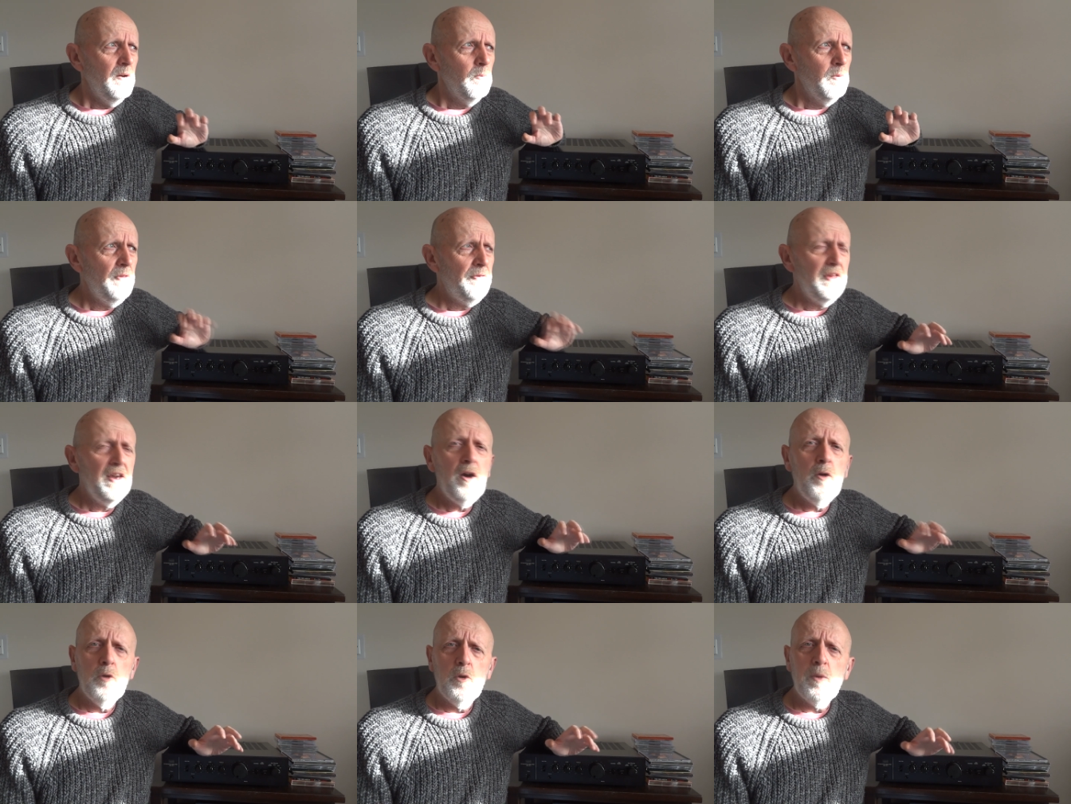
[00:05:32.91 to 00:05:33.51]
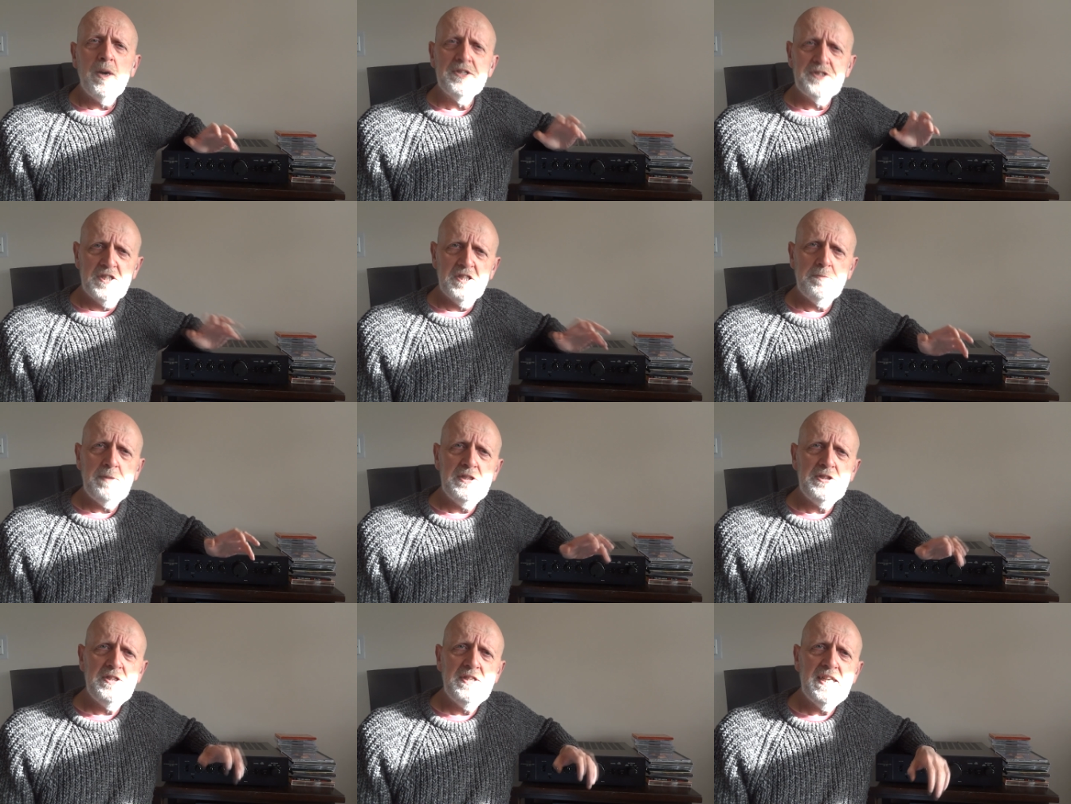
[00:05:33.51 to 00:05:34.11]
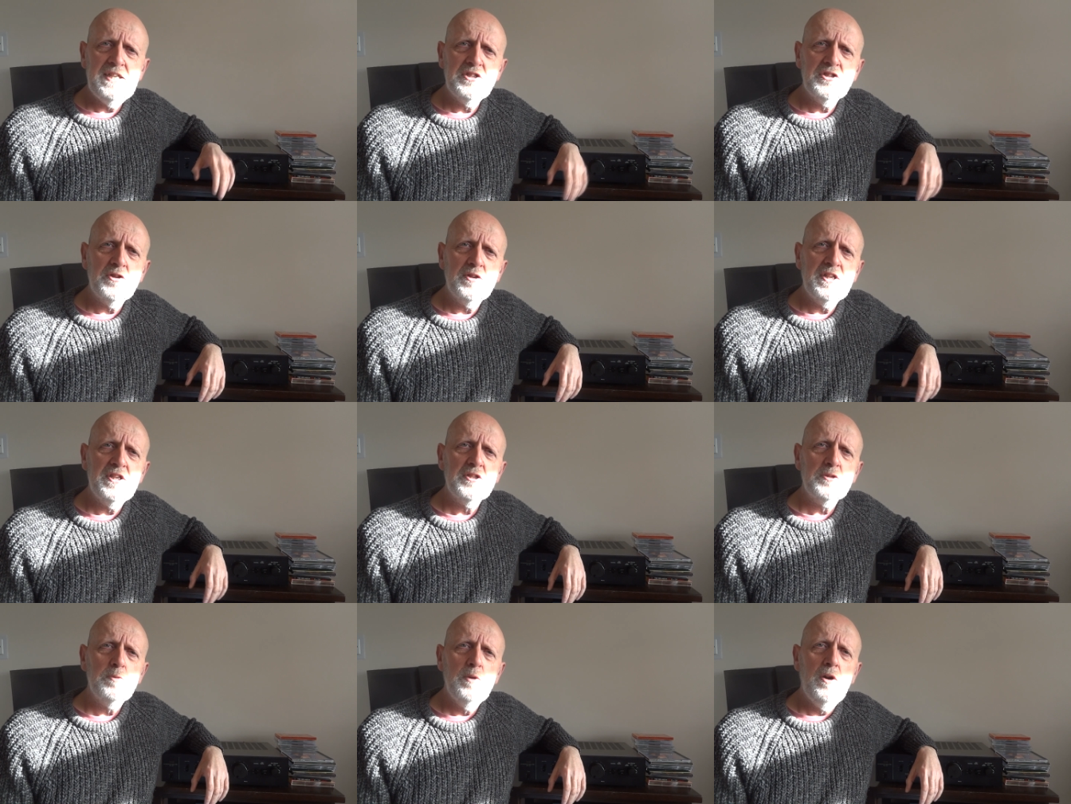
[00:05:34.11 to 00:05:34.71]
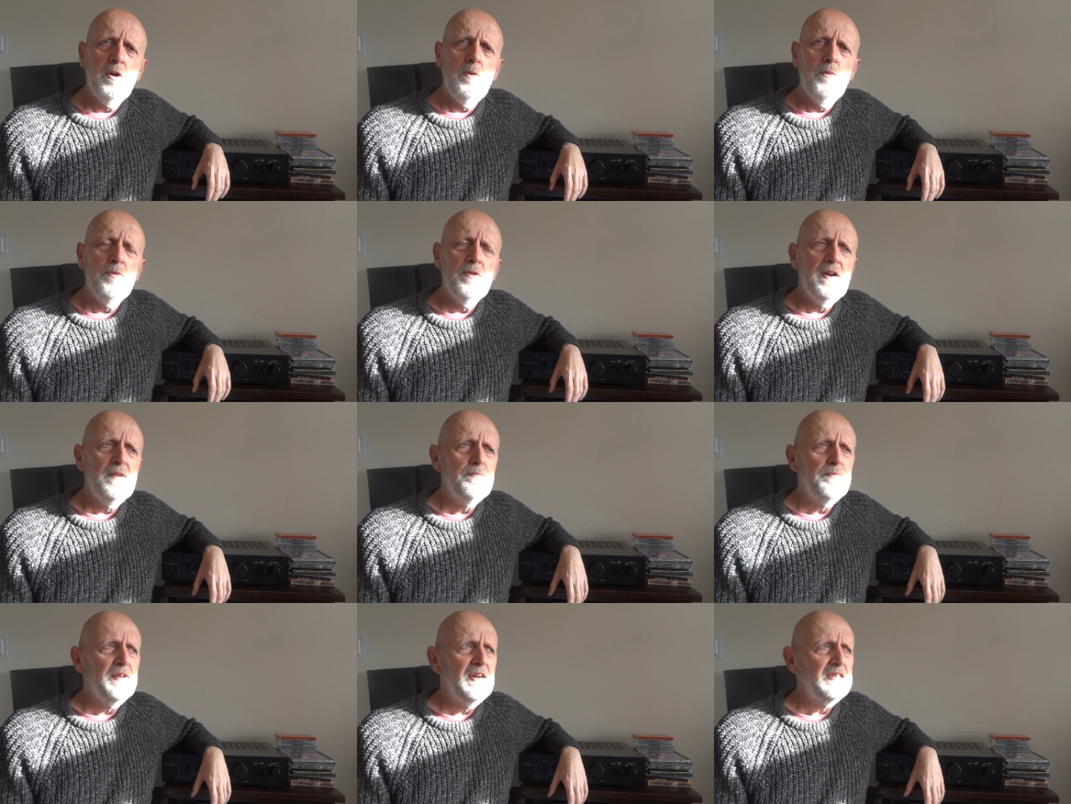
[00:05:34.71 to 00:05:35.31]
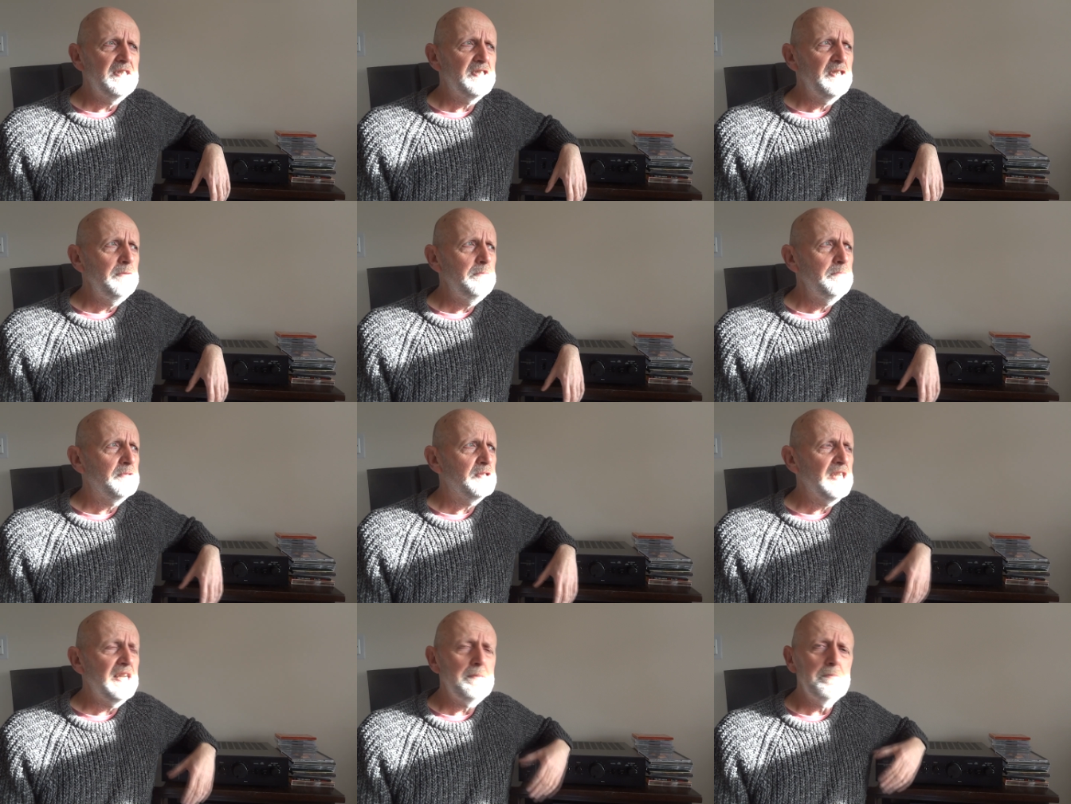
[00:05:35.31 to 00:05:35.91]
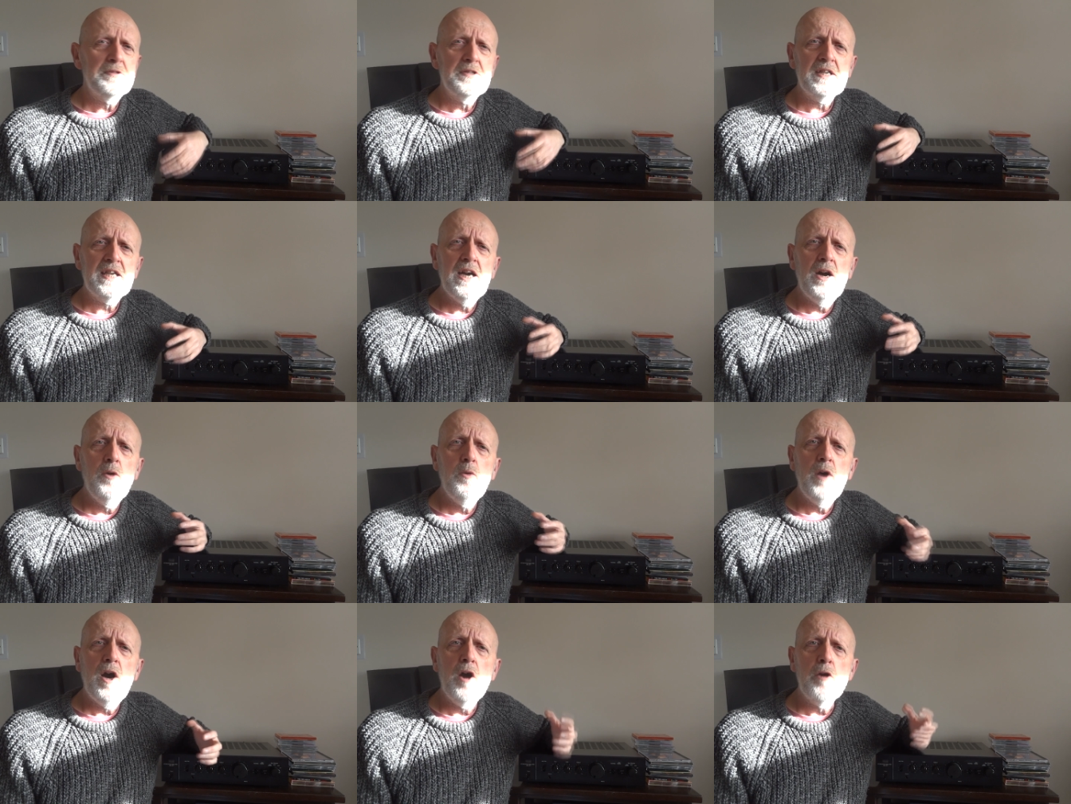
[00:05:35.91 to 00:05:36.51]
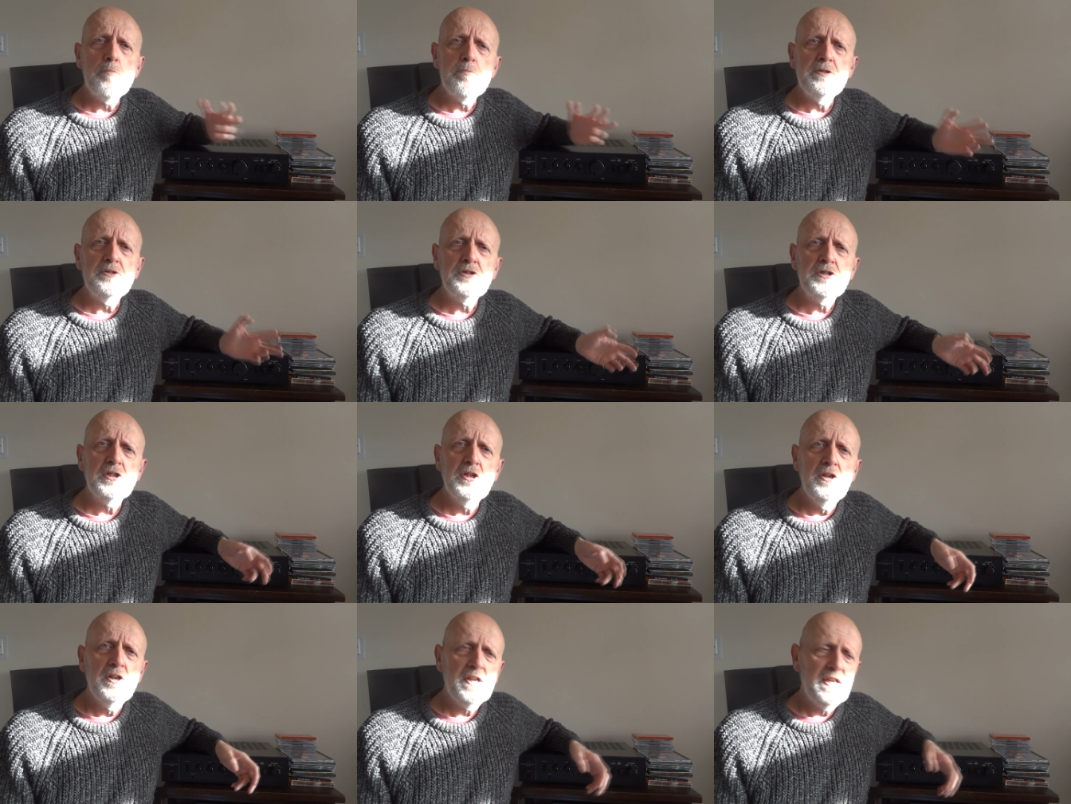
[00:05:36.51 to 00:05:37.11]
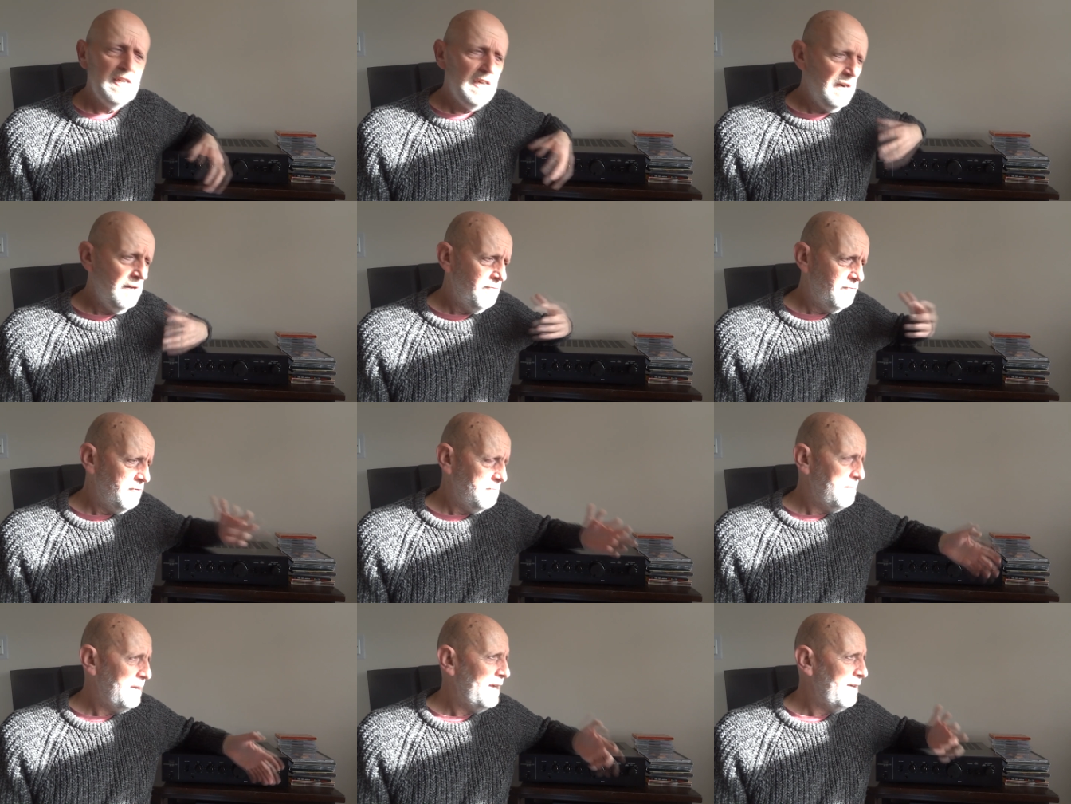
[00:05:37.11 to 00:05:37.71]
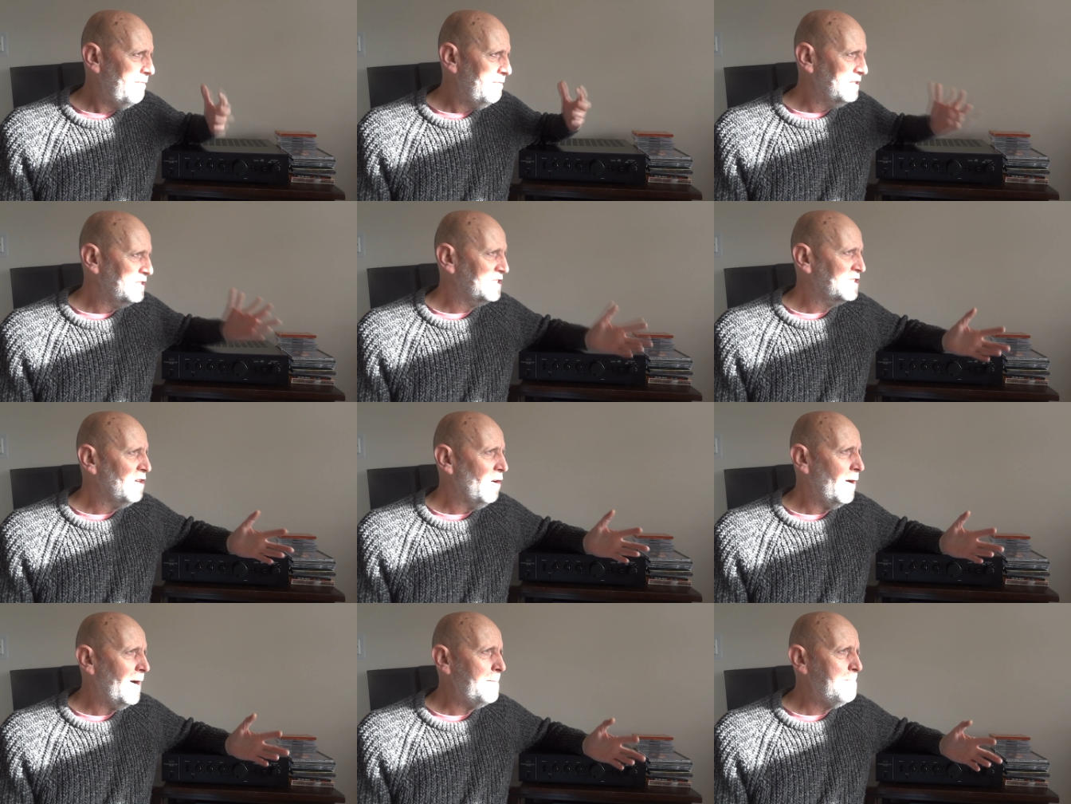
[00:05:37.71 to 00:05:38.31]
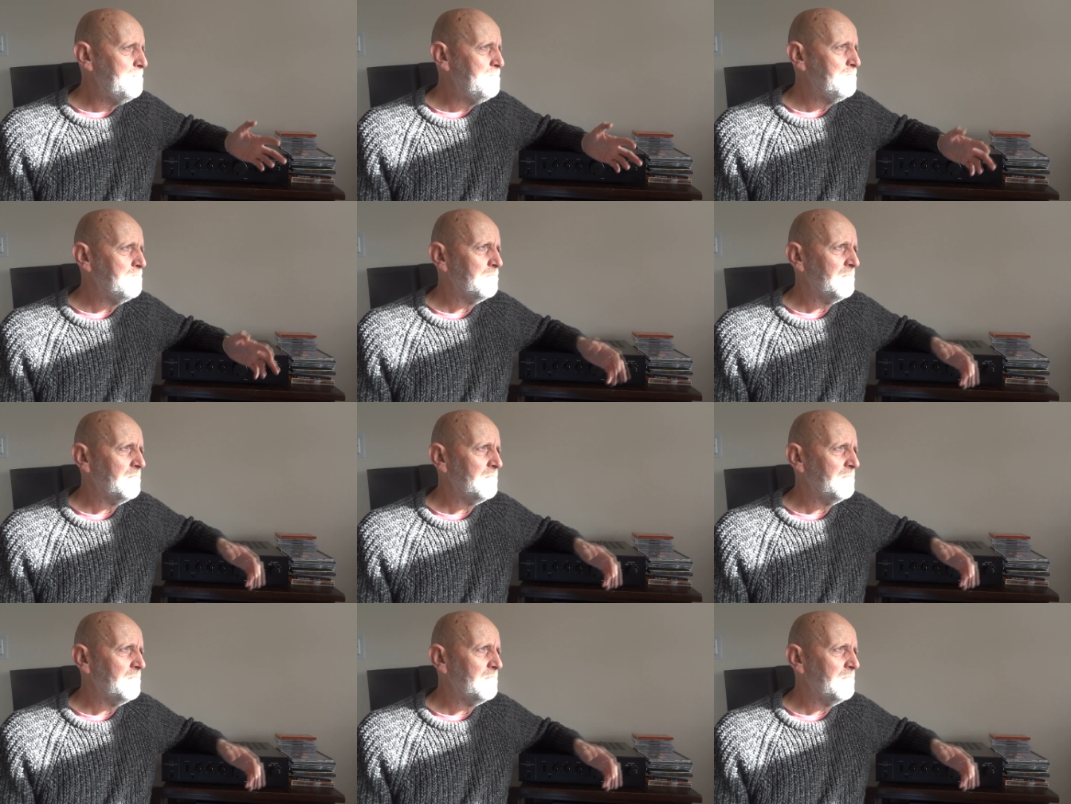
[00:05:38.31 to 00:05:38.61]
with the older ones, especially that Sony as well, they, they do seem to go open circuit over a period of time.